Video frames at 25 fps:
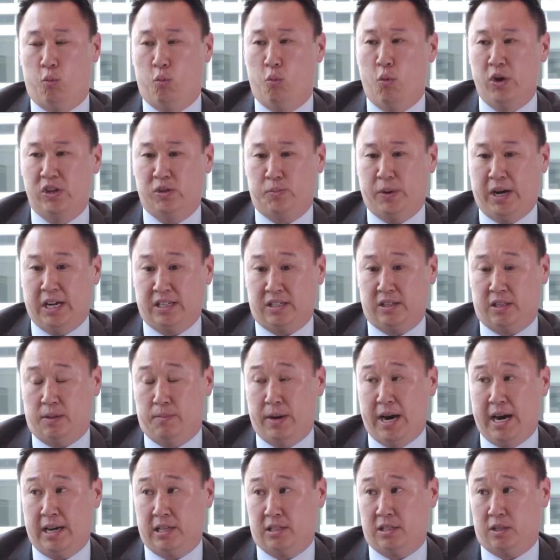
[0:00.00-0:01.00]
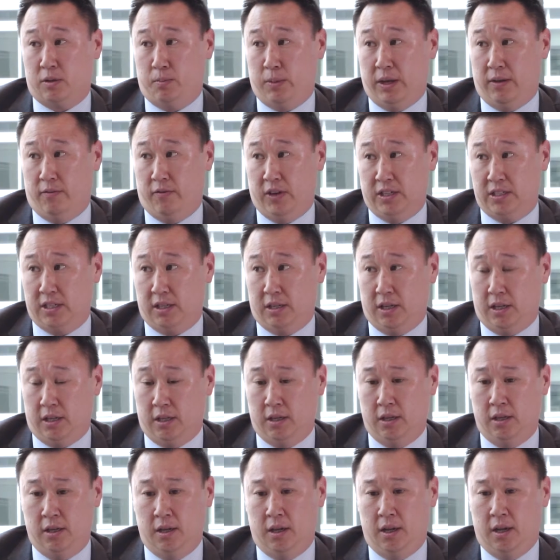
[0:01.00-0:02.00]
which parts of the markets to be invested
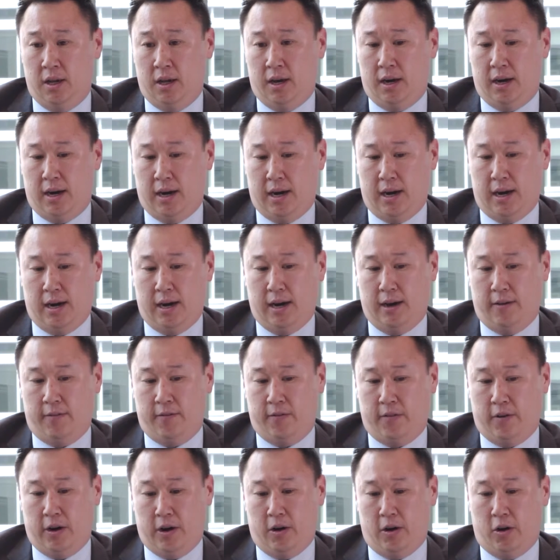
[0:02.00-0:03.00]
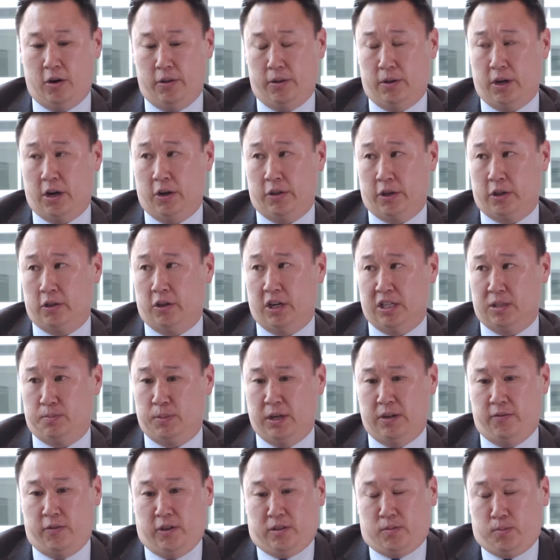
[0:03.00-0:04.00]
in on the client's
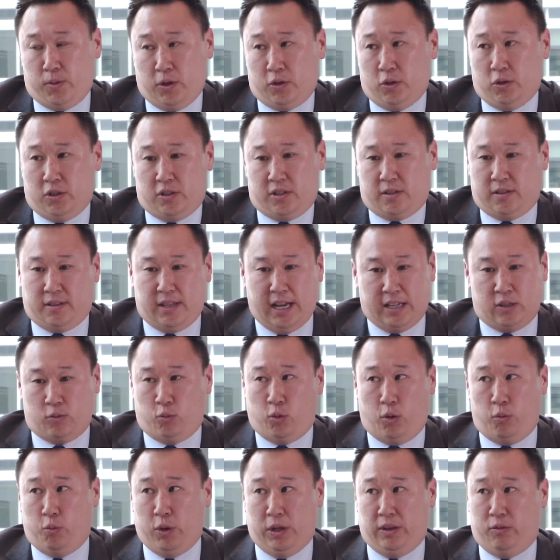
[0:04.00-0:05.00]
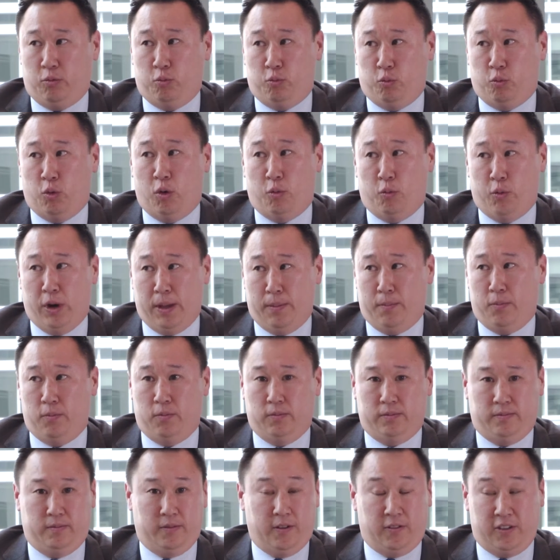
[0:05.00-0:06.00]
benefits, because that's what we're
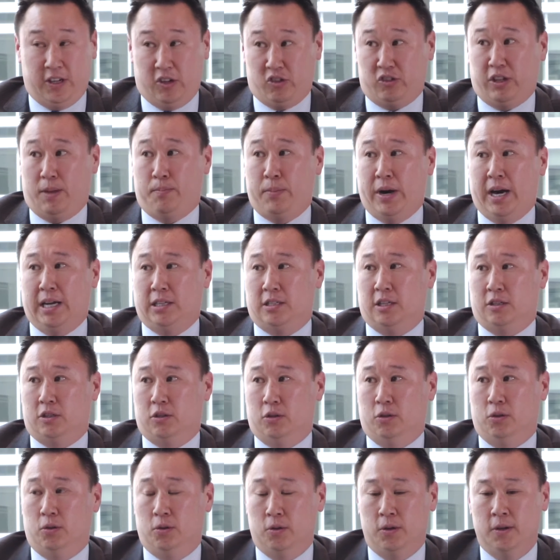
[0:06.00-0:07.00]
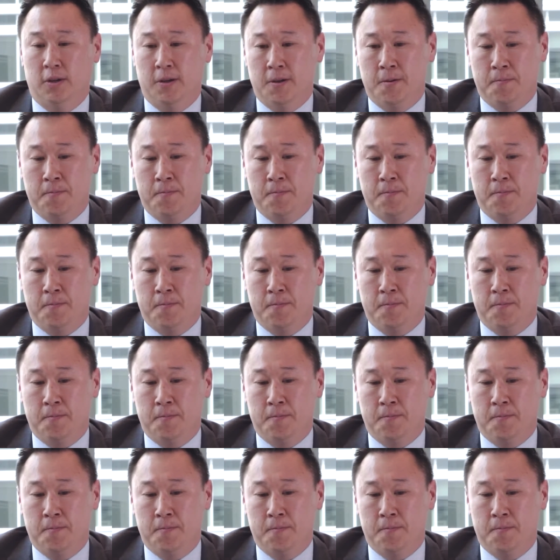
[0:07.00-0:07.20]
essentially paid to do.